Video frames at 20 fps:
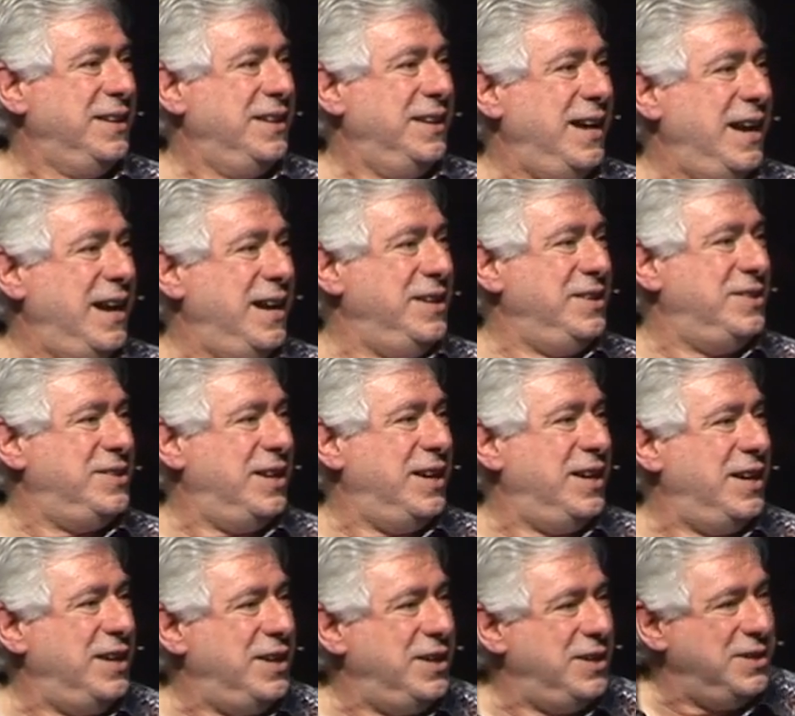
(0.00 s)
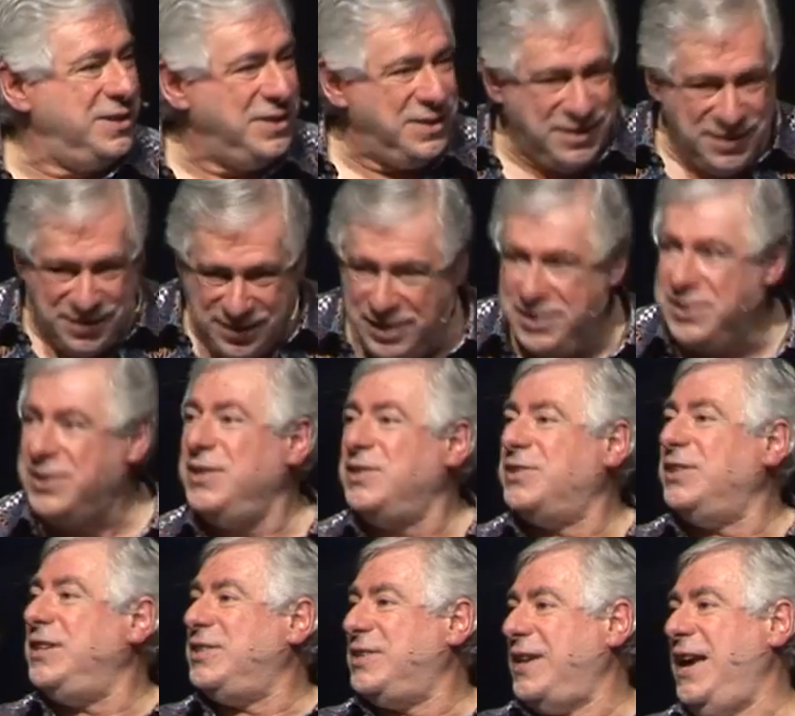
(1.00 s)
And this is
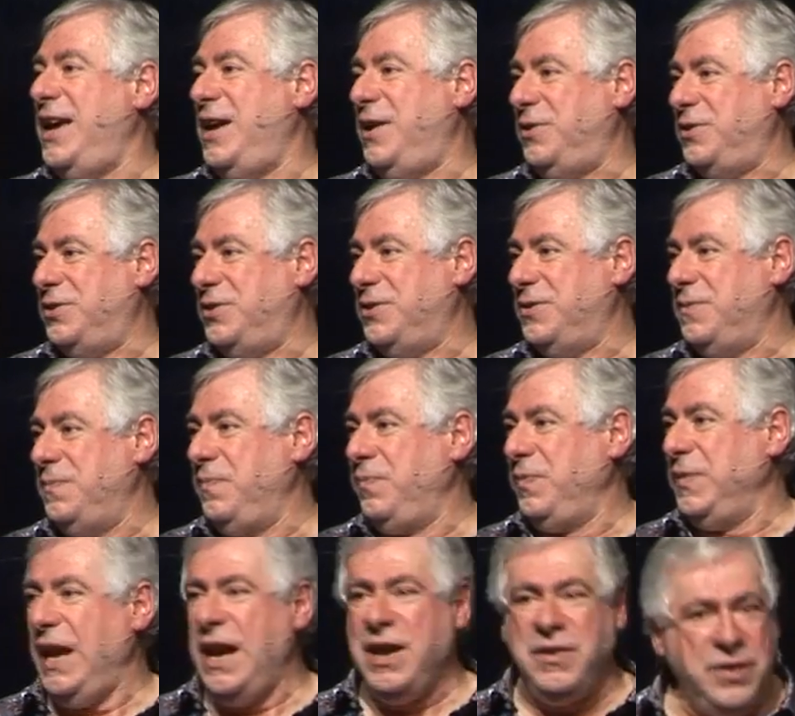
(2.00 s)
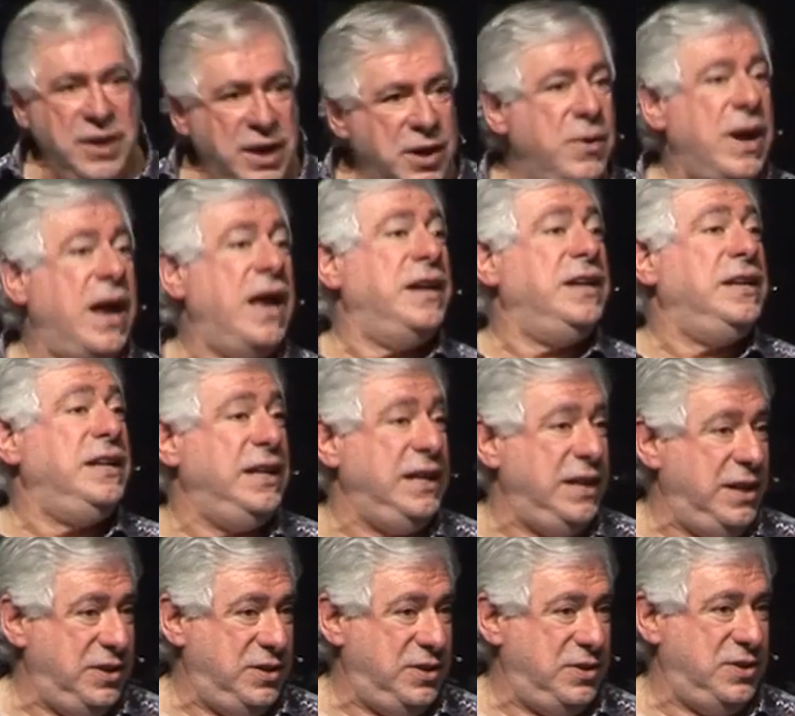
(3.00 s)
his house, and there are
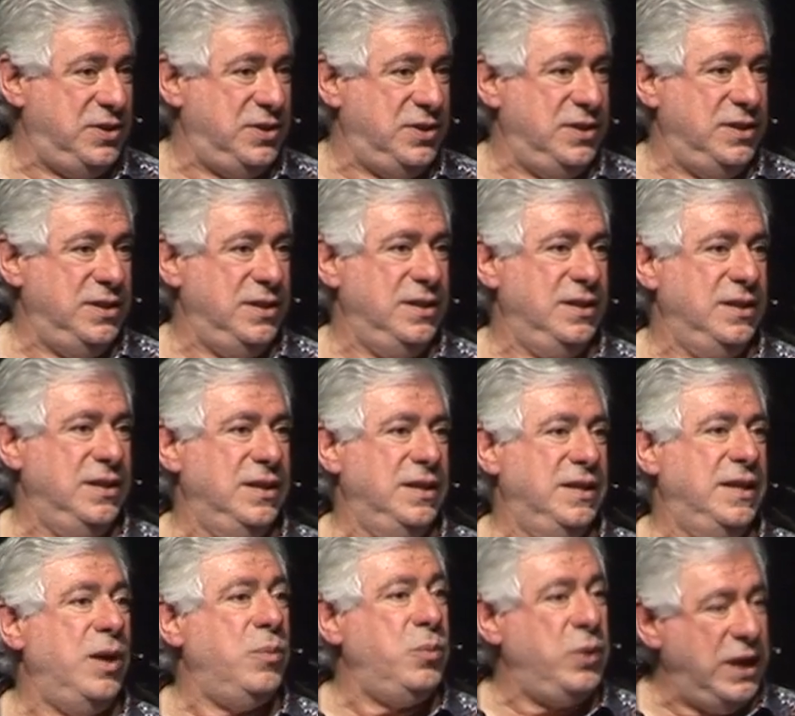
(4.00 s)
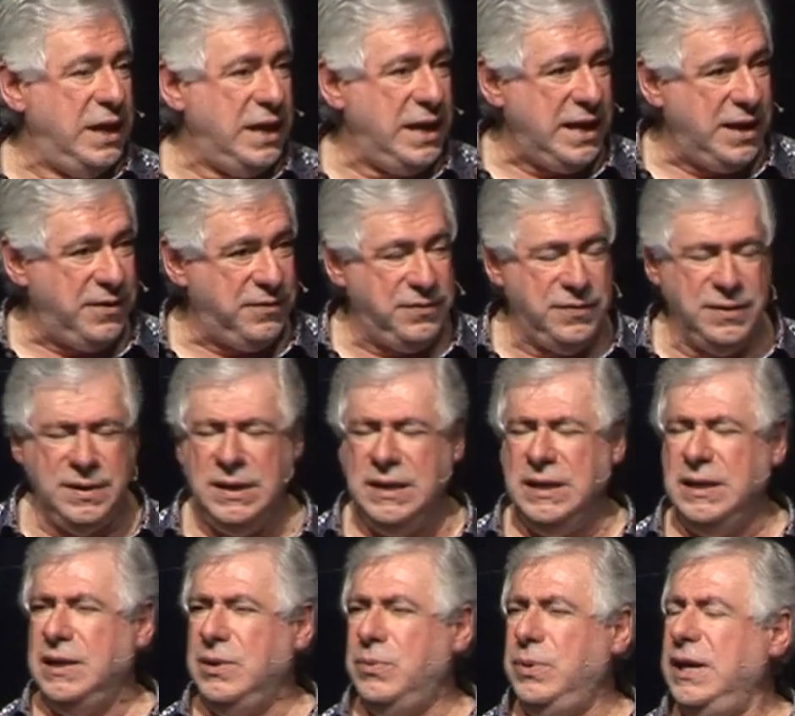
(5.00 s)
needs that we have.
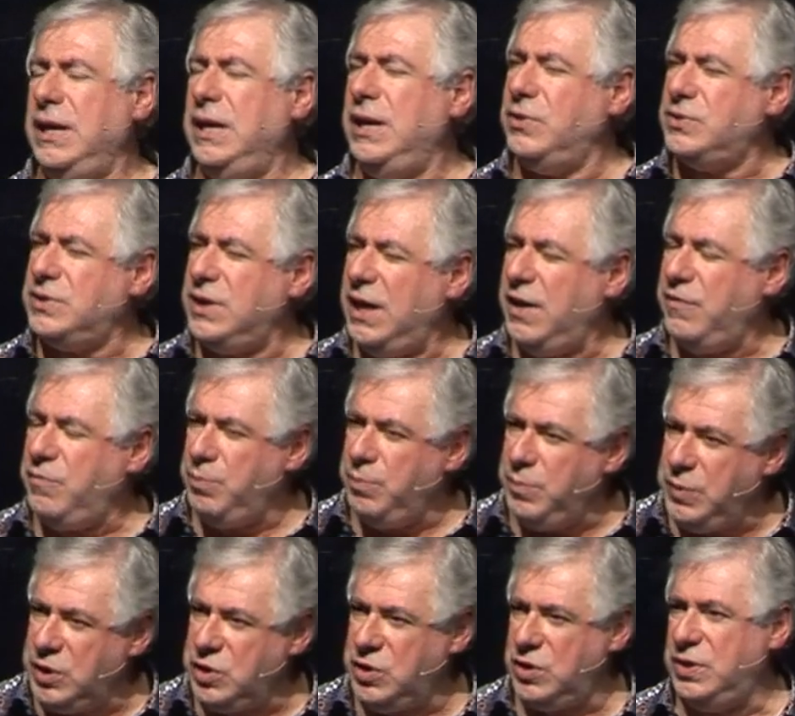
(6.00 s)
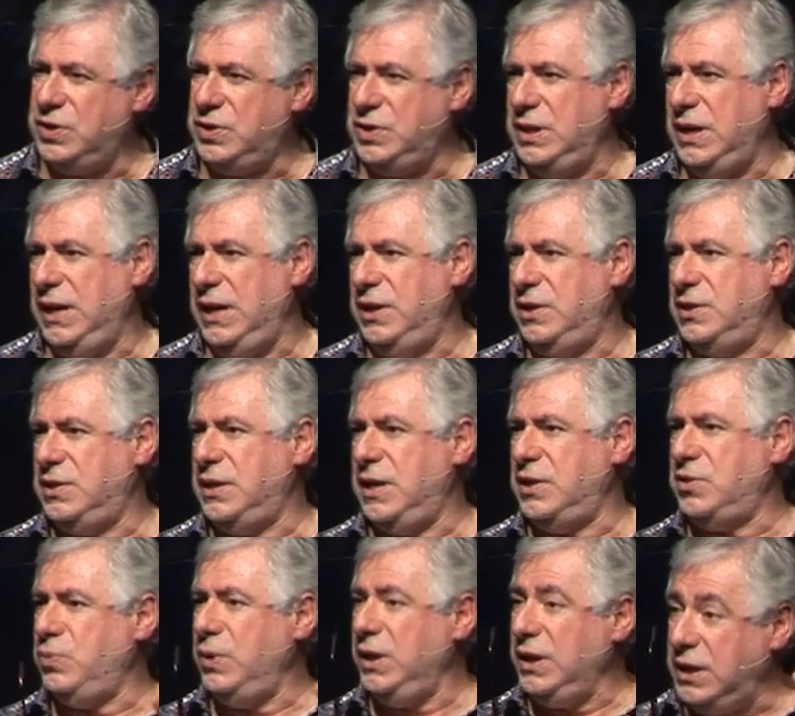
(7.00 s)
We also have missions needs
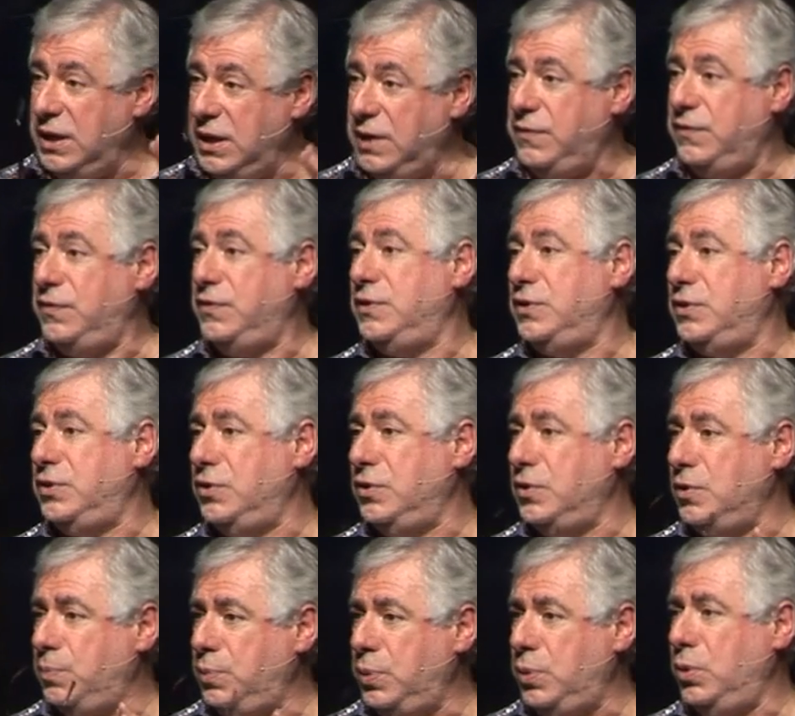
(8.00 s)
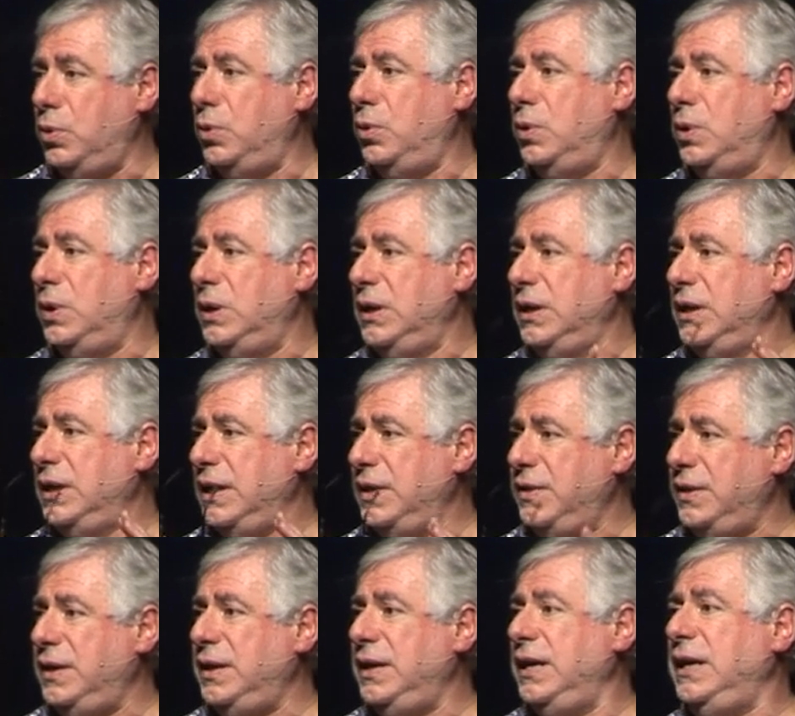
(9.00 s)
that we give to the poor
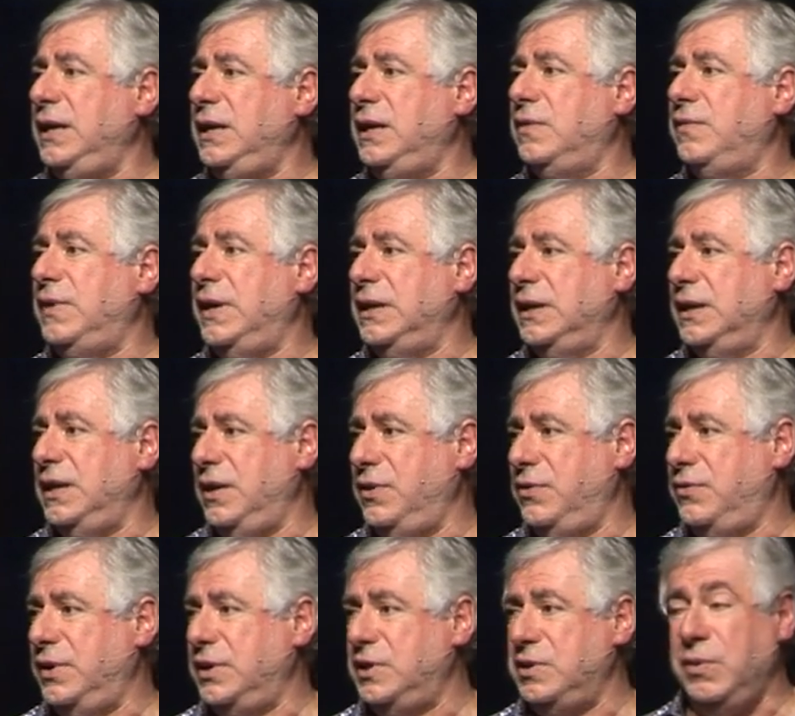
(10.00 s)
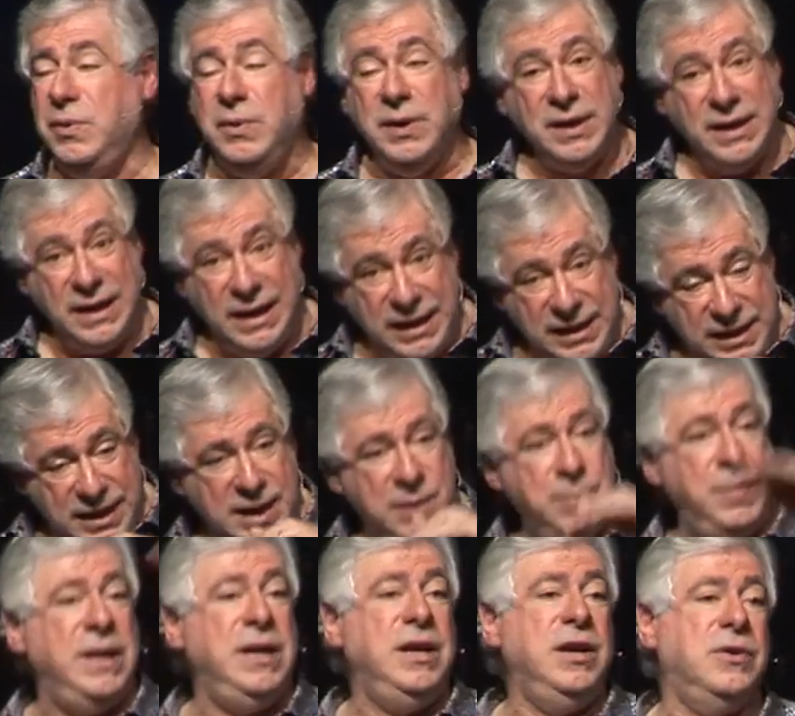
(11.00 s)
and the needy of other countries, and we want to
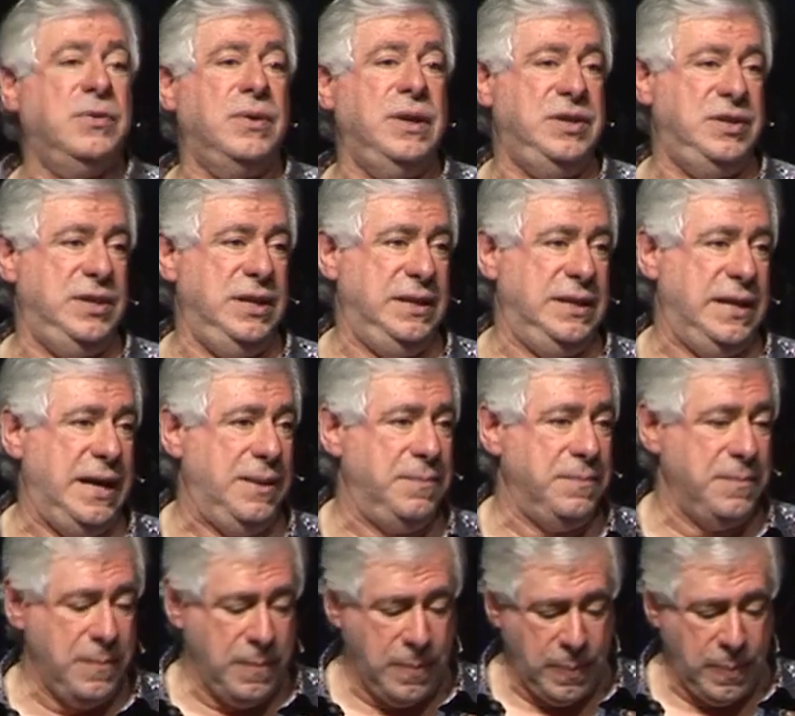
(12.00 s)
keep increasing that.